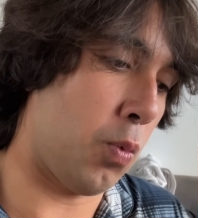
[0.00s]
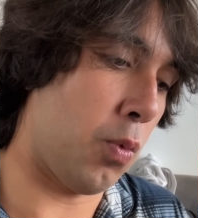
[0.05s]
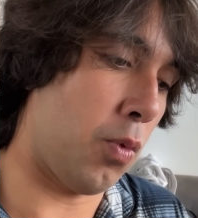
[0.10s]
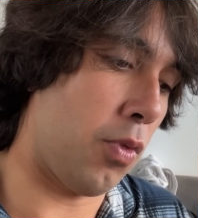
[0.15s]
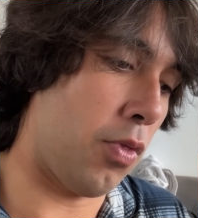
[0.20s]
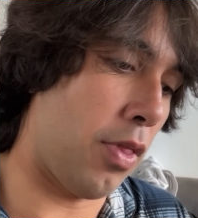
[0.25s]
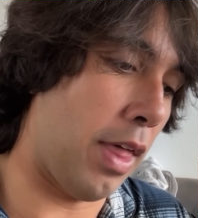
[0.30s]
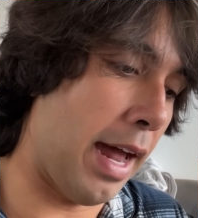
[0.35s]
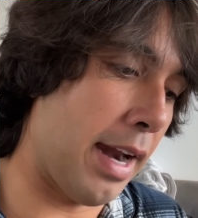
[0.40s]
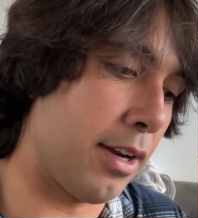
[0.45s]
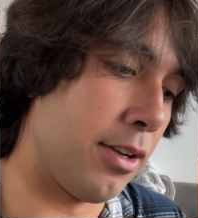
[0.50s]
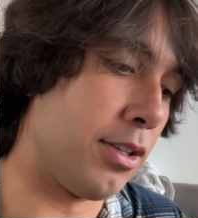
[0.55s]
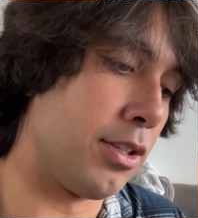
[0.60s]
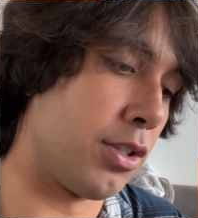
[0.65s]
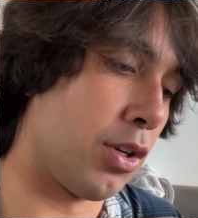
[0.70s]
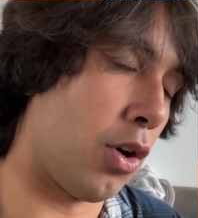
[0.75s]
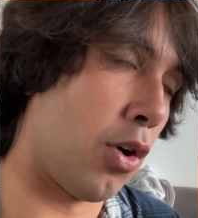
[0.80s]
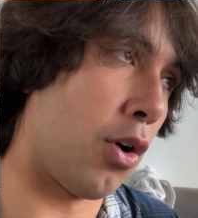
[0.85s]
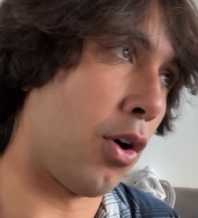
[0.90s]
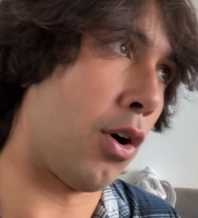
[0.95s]
that is
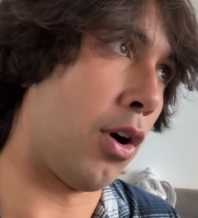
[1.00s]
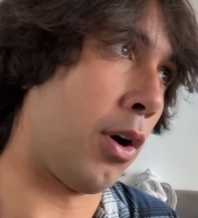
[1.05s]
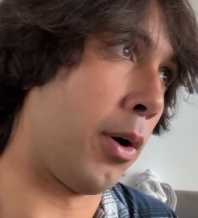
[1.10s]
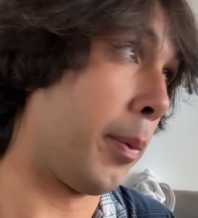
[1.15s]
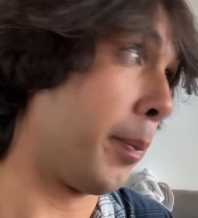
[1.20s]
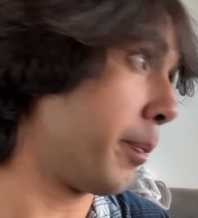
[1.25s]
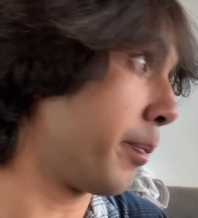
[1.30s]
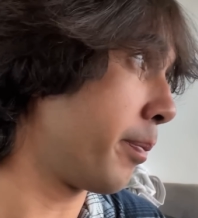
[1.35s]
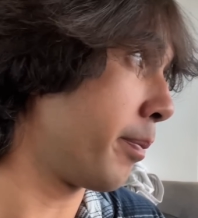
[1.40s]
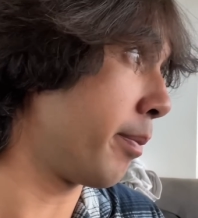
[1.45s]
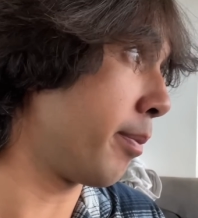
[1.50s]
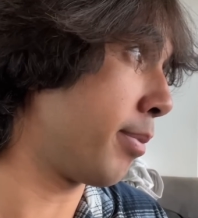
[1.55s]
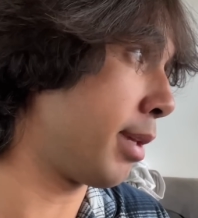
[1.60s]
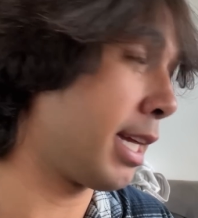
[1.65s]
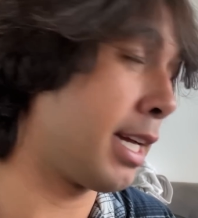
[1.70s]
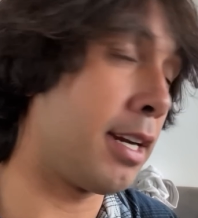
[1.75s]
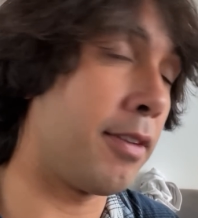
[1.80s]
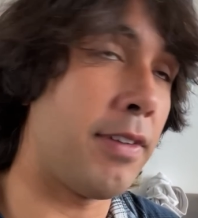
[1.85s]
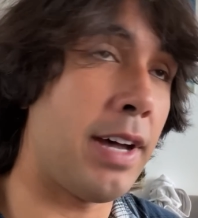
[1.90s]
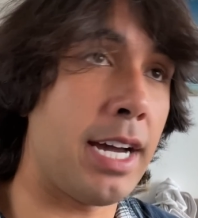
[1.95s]
our
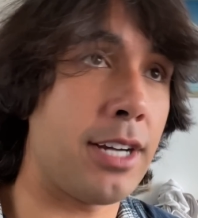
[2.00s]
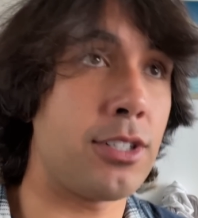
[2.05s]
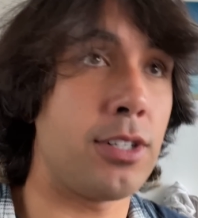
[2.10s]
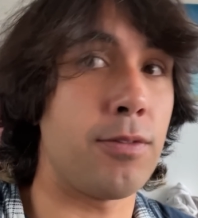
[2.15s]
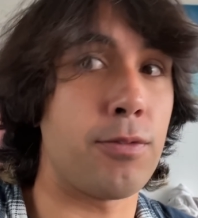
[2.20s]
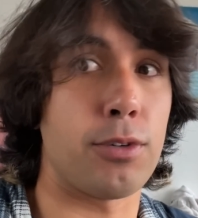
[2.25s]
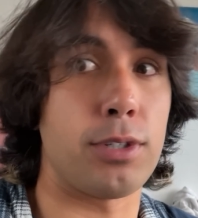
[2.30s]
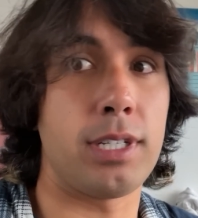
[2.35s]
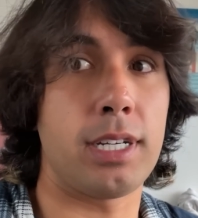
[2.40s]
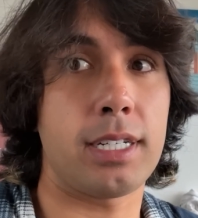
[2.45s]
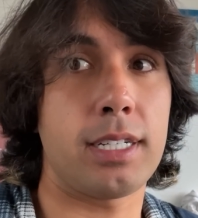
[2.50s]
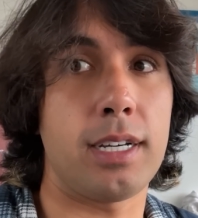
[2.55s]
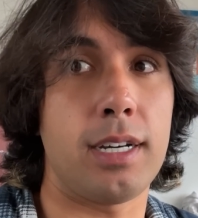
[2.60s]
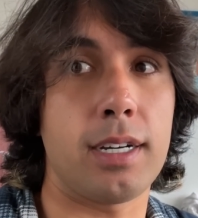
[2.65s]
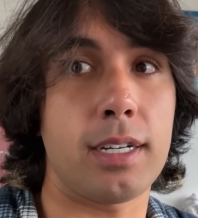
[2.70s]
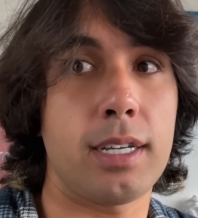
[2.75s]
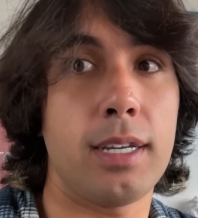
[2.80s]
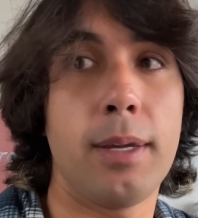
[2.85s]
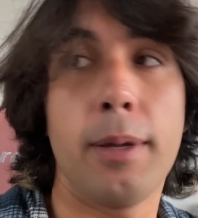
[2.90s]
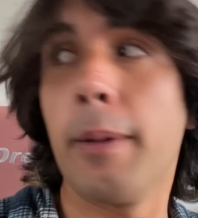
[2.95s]
plan of action for
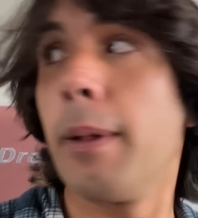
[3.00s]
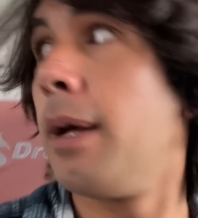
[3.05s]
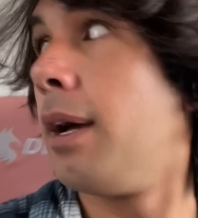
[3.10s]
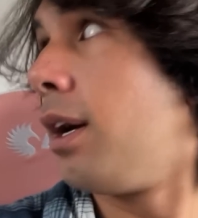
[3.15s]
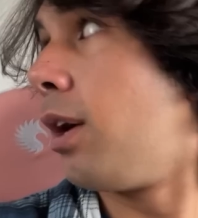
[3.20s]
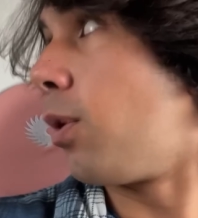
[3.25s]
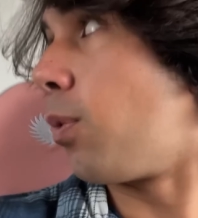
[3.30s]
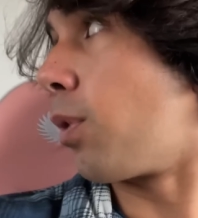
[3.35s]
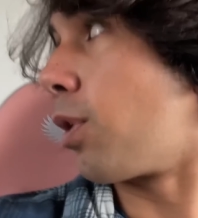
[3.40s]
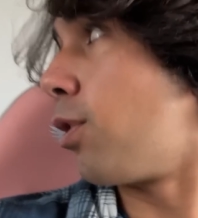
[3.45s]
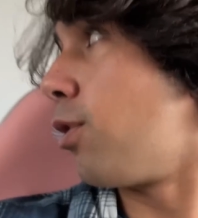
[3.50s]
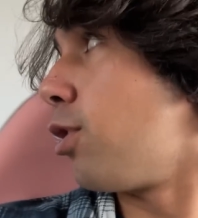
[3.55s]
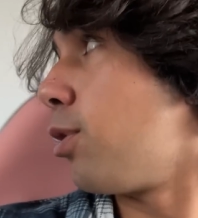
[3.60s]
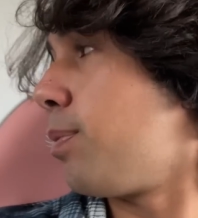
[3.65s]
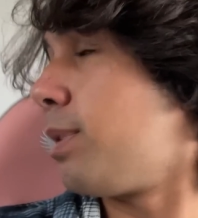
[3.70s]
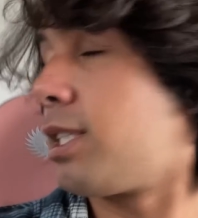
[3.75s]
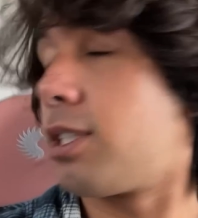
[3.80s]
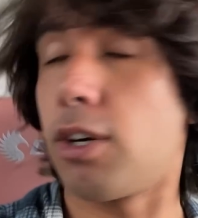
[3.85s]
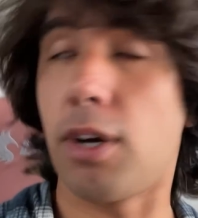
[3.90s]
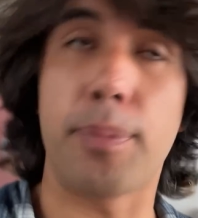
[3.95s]
TikTok. We're going to
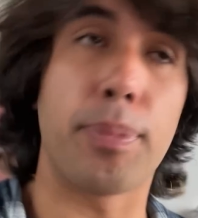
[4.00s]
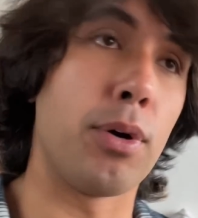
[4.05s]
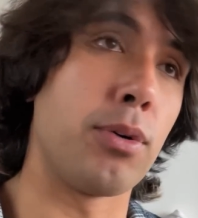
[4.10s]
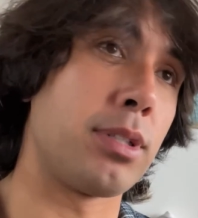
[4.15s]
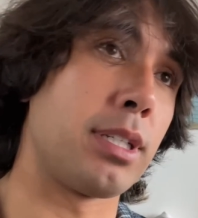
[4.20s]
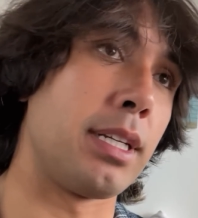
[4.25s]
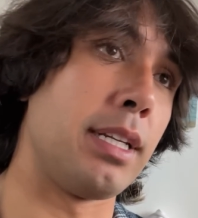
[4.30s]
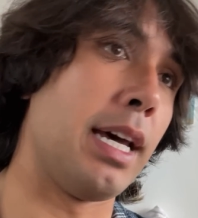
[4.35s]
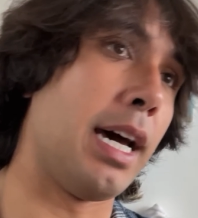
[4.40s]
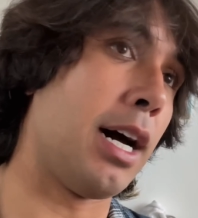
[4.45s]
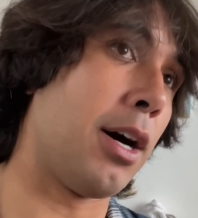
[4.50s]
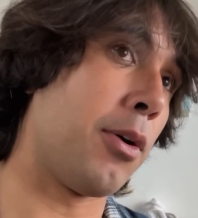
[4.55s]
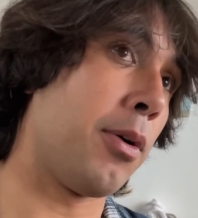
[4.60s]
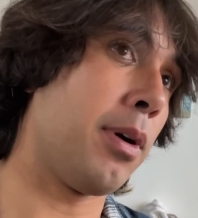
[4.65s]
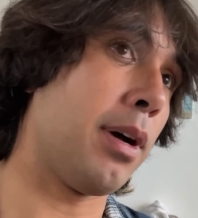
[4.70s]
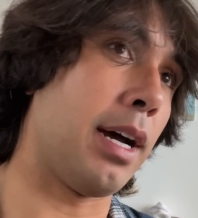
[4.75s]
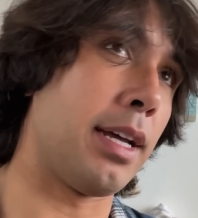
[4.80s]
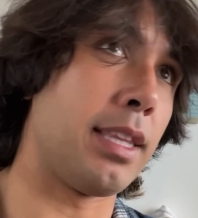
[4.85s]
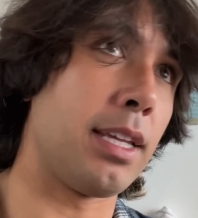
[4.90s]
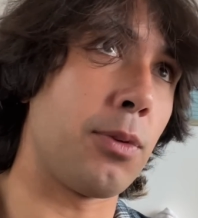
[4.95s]
start posting now.
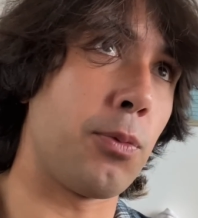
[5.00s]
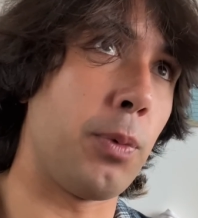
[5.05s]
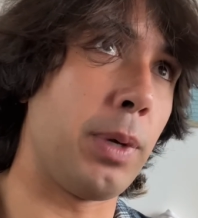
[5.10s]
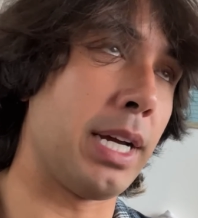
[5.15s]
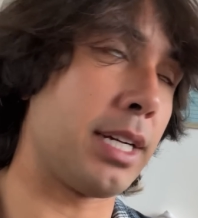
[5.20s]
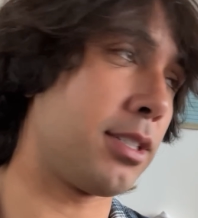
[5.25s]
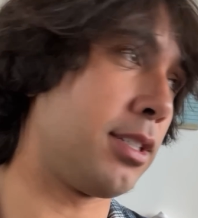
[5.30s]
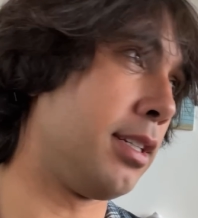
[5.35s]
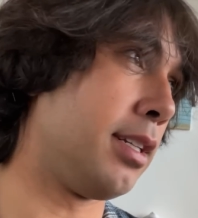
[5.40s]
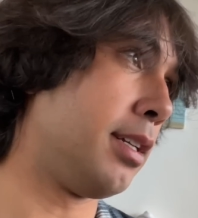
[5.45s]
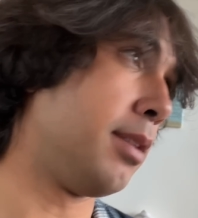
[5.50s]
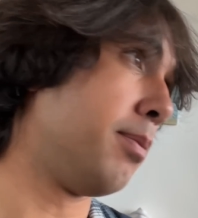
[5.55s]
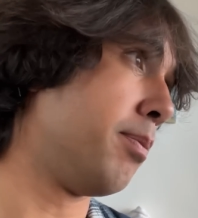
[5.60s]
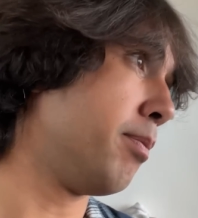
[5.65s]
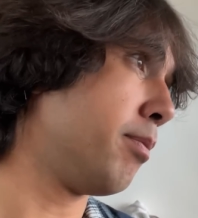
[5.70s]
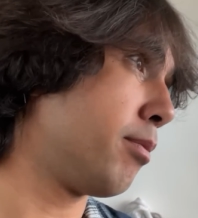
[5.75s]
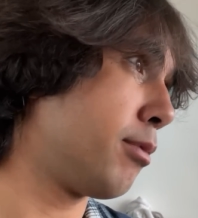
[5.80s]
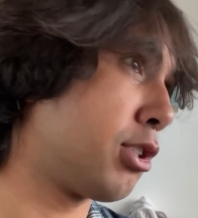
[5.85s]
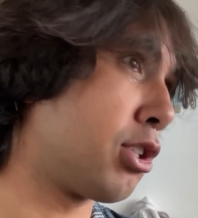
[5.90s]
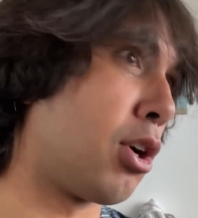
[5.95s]
I think we actually did
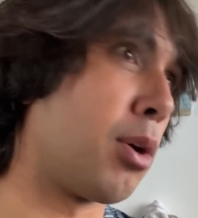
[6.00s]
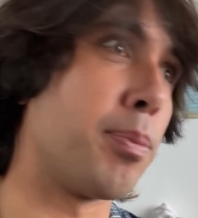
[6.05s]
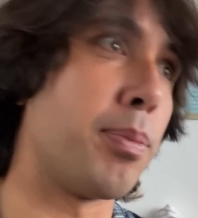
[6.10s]
start